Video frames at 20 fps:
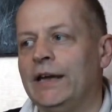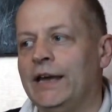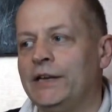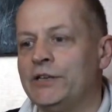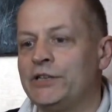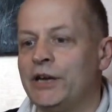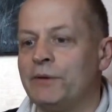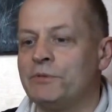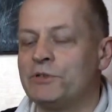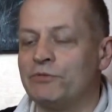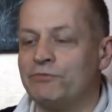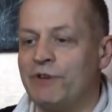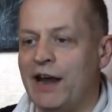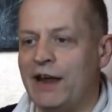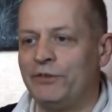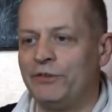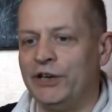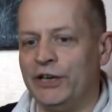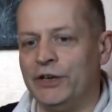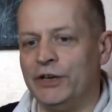In terms of
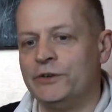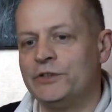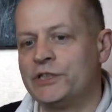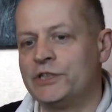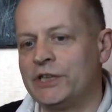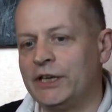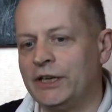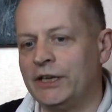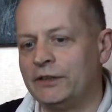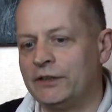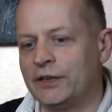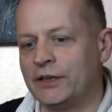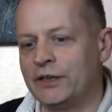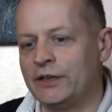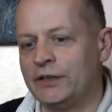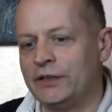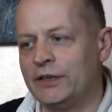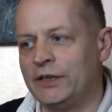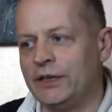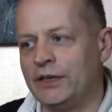revenues,
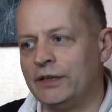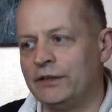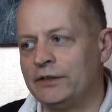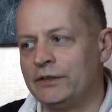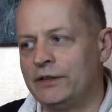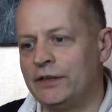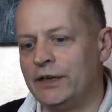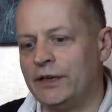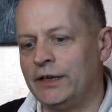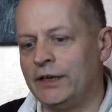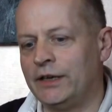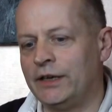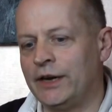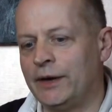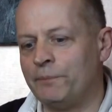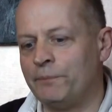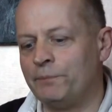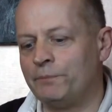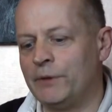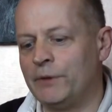
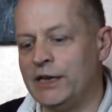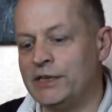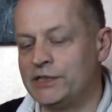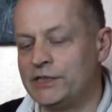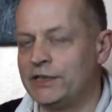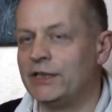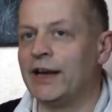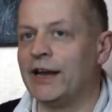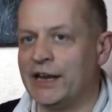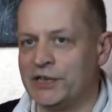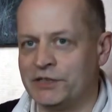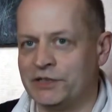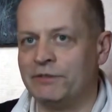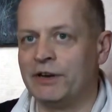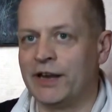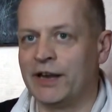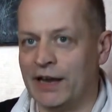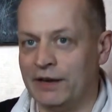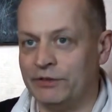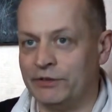it still hasn't
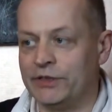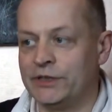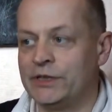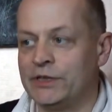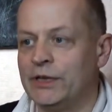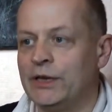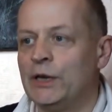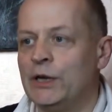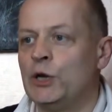recovered,